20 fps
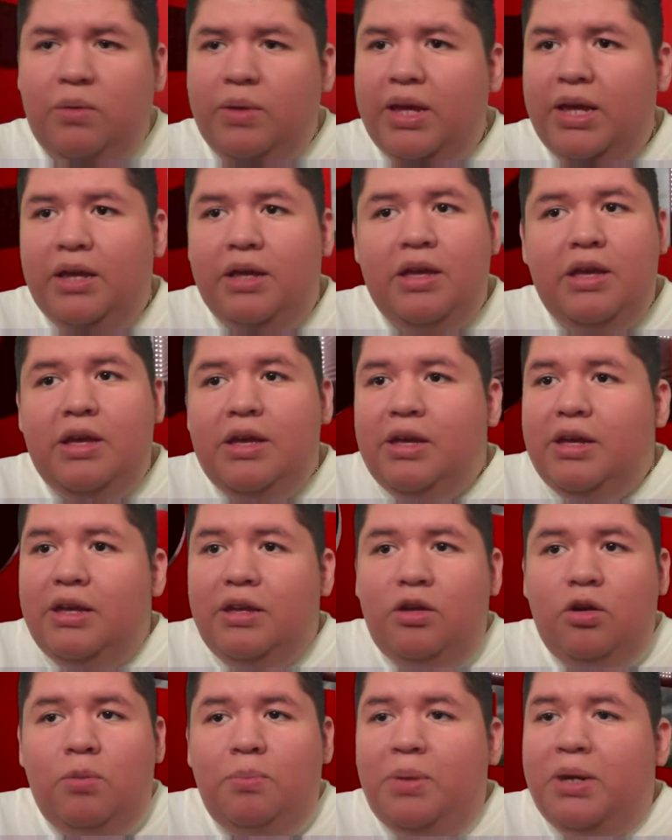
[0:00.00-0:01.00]
Hey, you
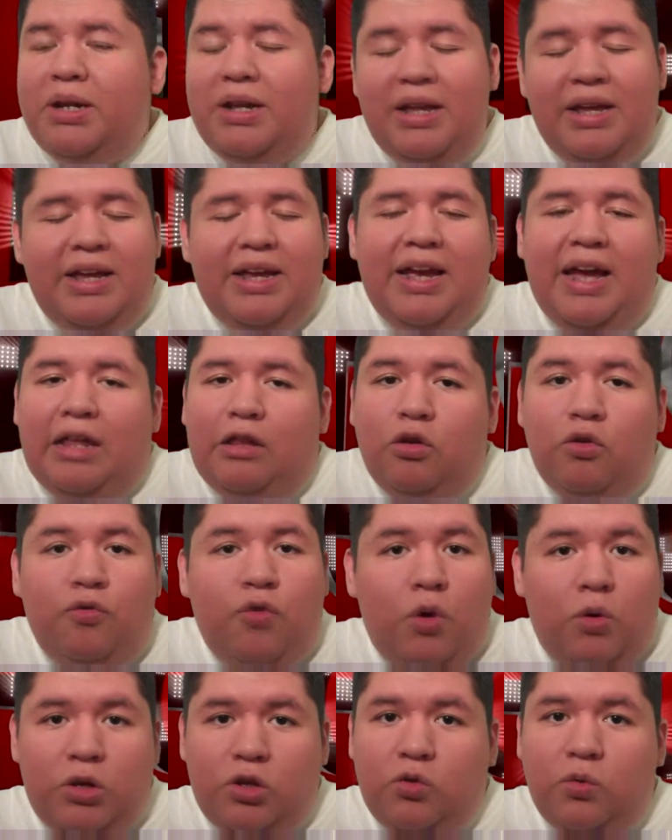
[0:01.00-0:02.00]
know, but yeah, I look
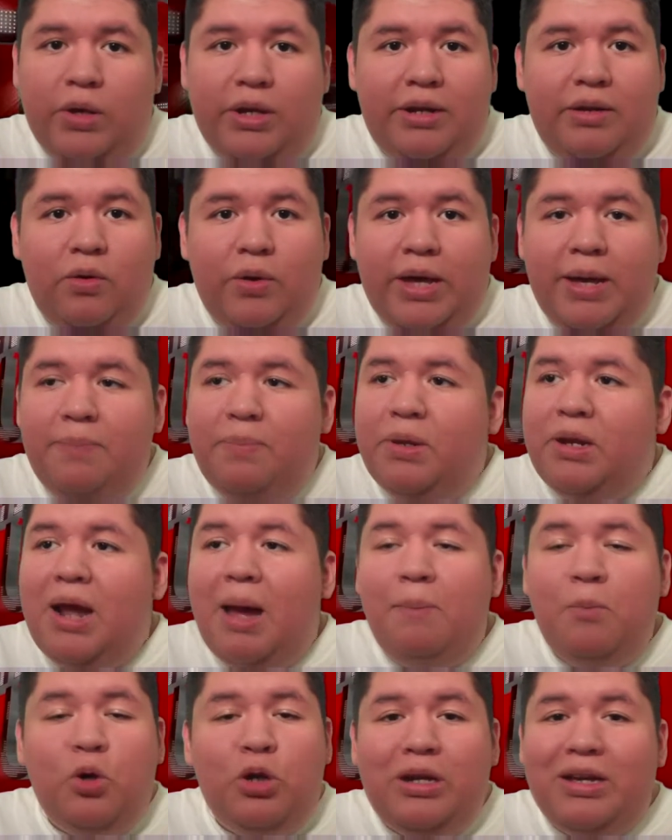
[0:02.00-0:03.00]
forward to it, okay? But
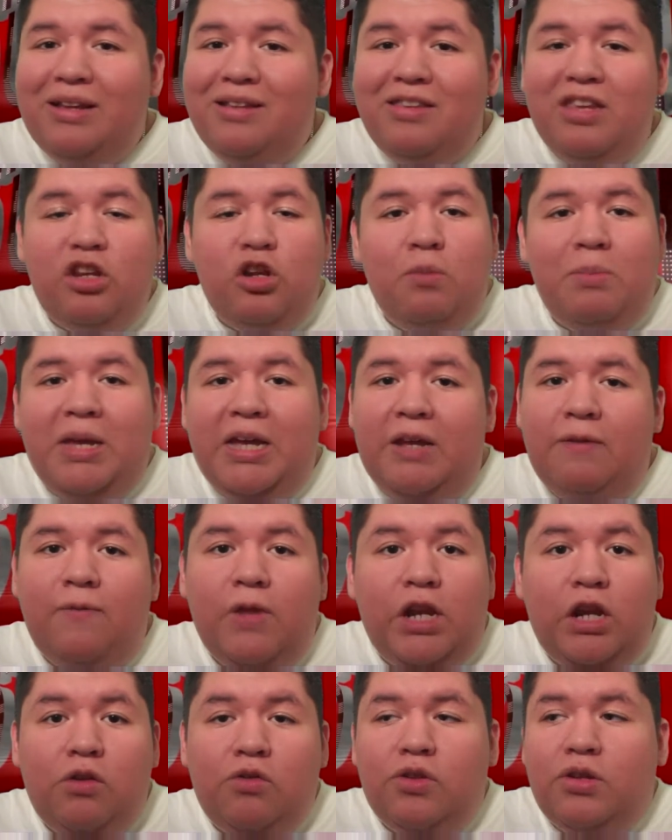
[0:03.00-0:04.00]
I'm going to continue making
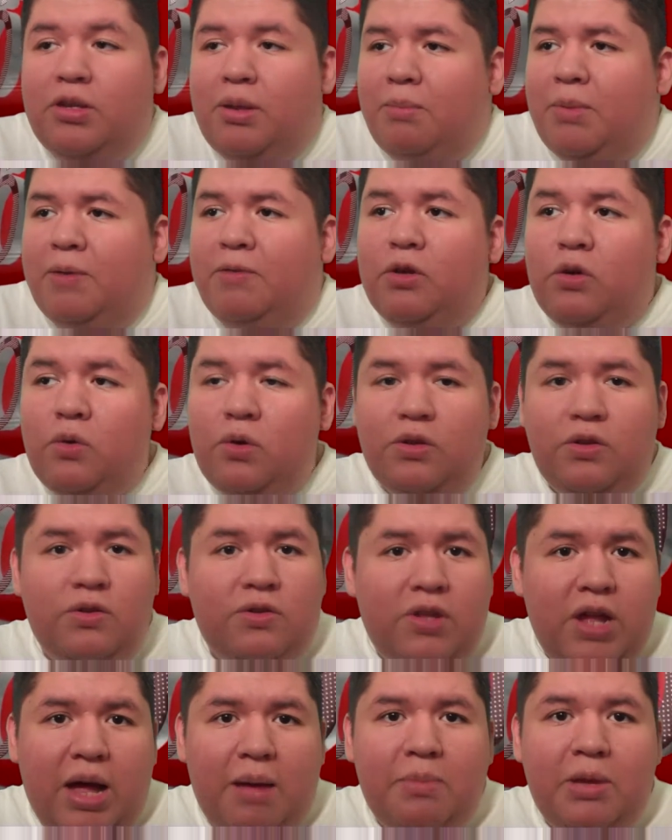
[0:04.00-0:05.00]
videos because I'm never going to
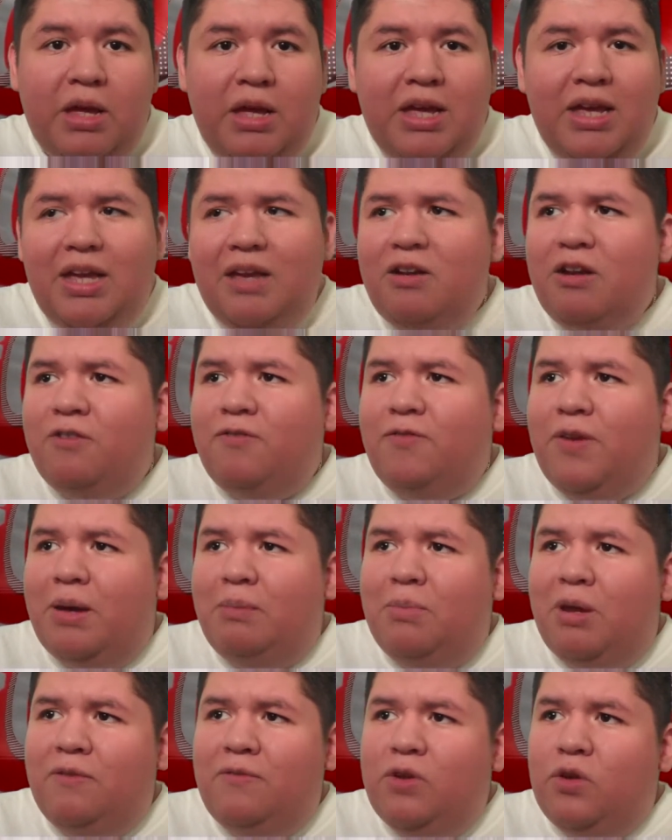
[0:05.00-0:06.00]
stop. Even if
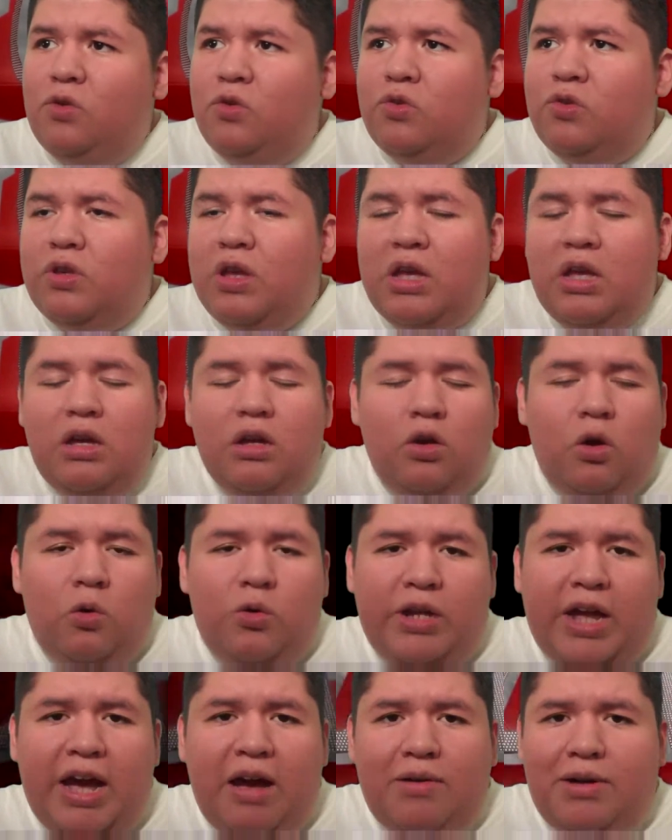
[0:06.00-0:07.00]
my views go
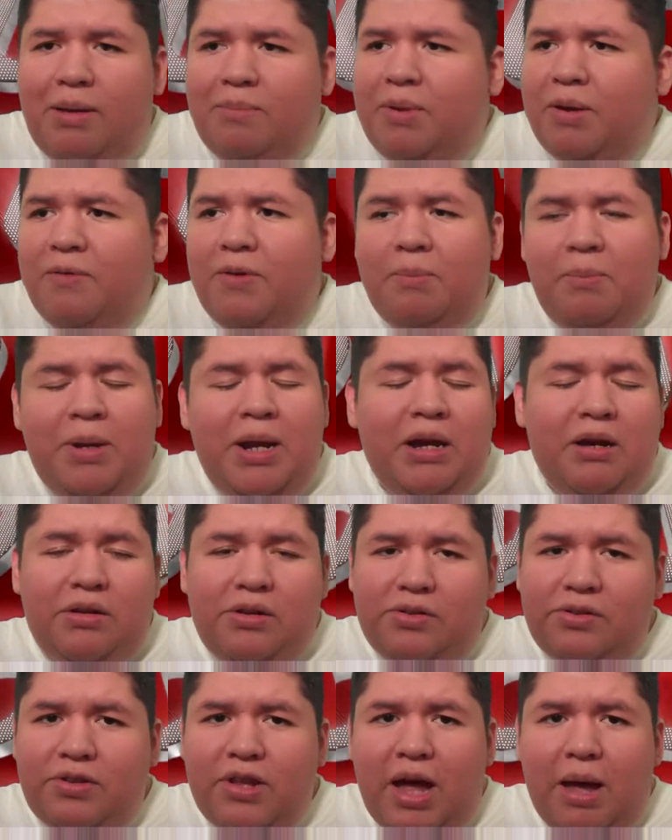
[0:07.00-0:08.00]
down, I'm not going
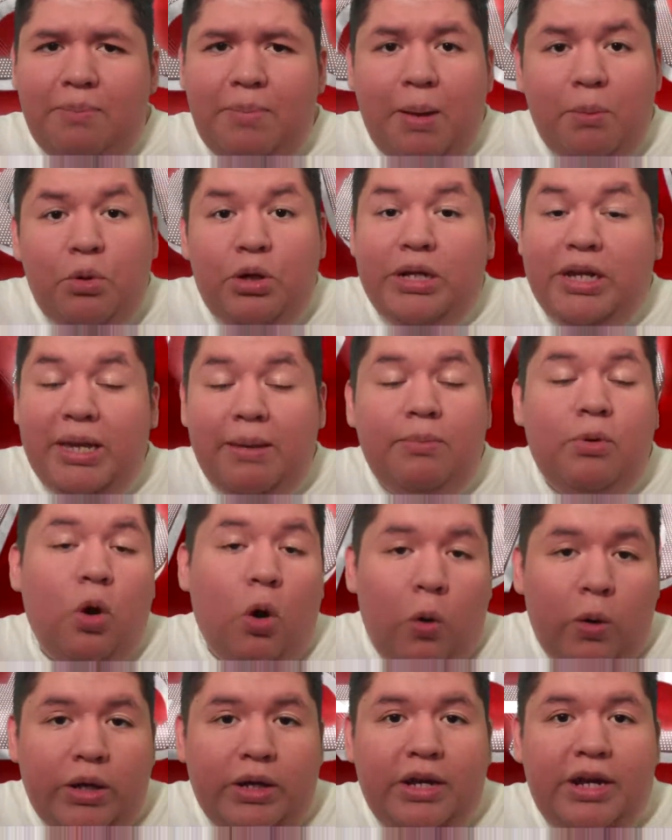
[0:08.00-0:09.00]
to stop. I'm going to keep
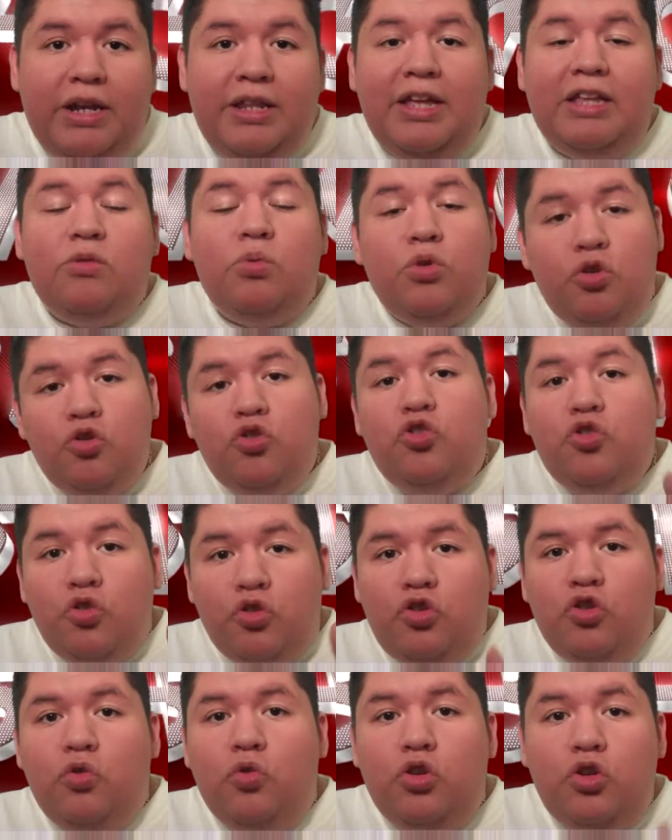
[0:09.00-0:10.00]
going. And that's what you
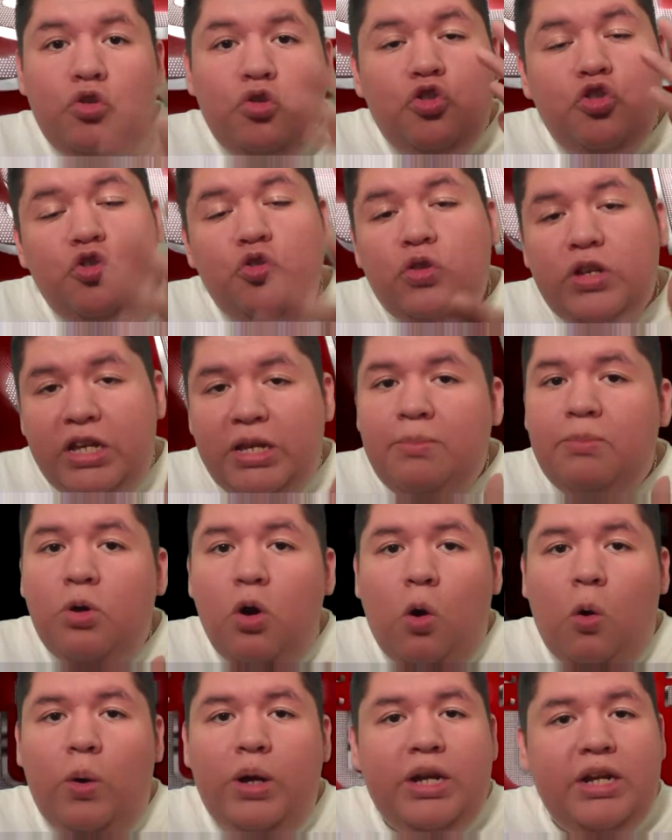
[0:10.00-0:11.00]
should do. You should keep
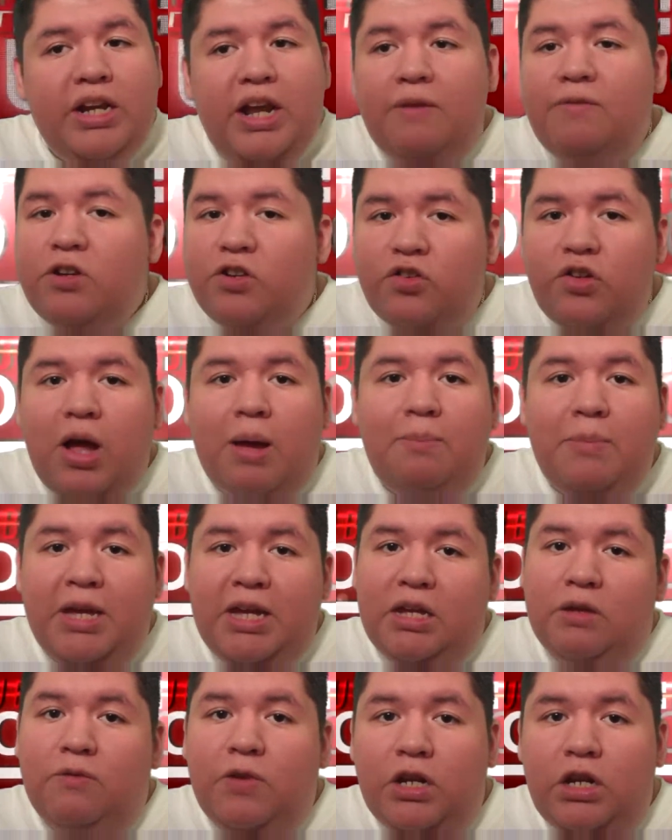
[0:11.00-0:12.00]
going, never stop
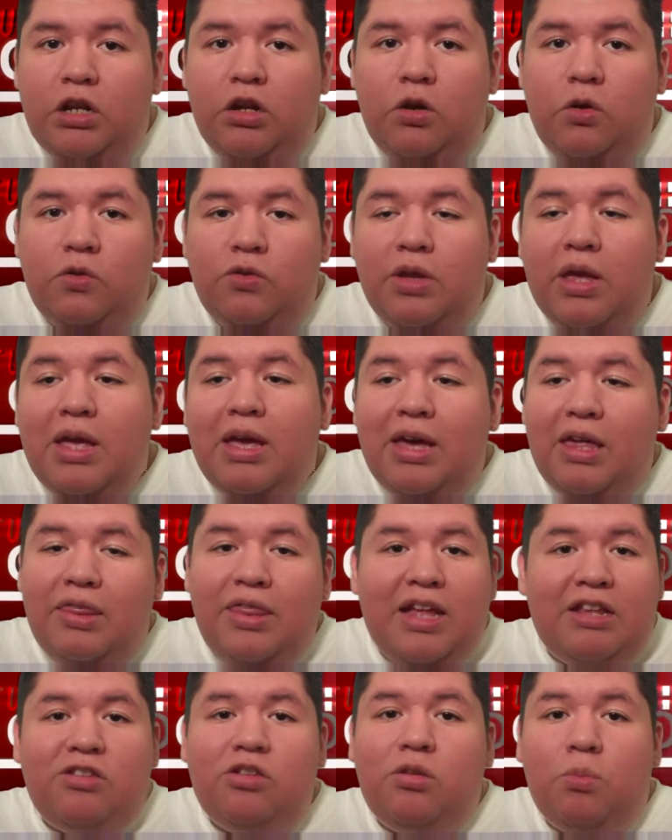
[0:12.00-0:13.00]
making videos, and
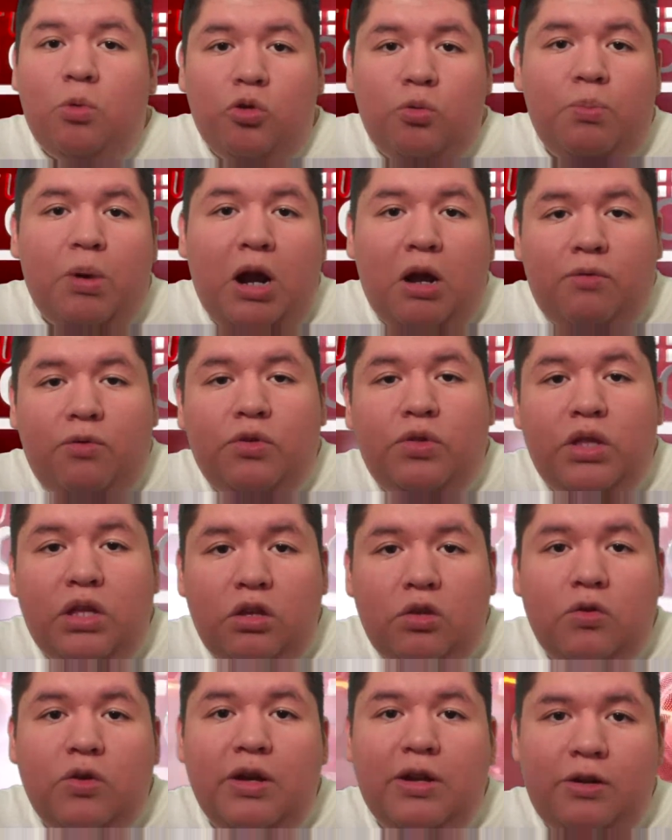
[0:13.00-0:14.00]
that's the most powerful thing
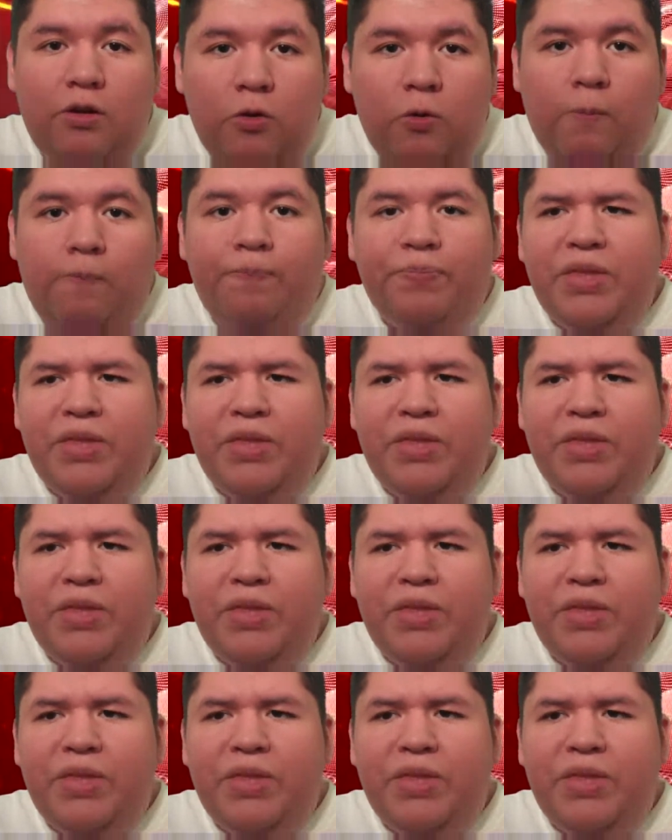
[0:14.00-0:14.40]
you can do.